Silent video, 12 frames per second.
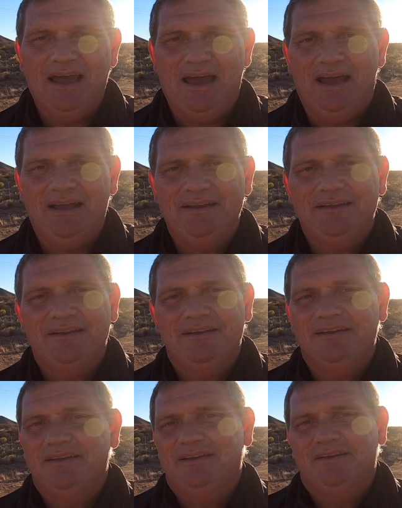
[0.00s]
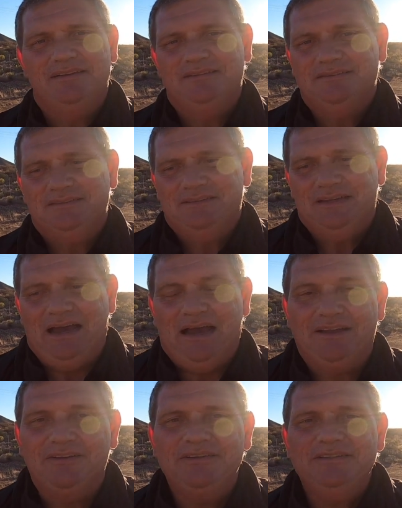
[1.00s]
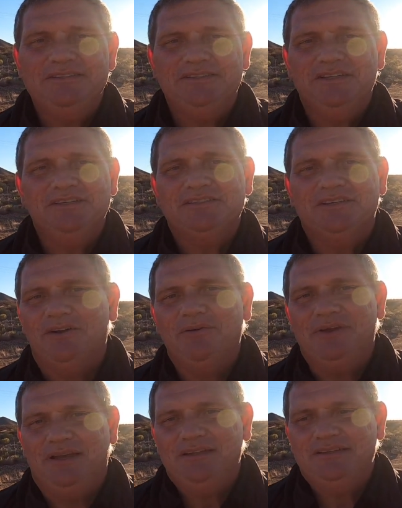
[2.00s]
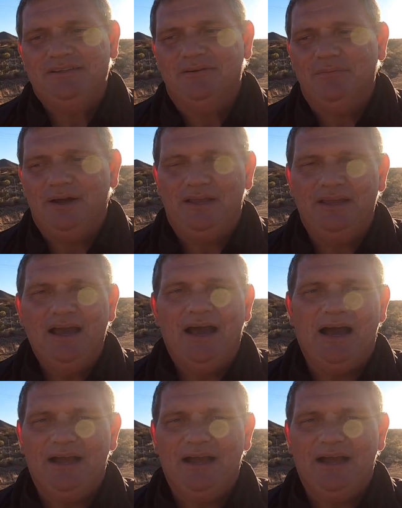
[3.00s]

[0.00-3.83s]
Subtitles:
that, I couldn't just go get somebody.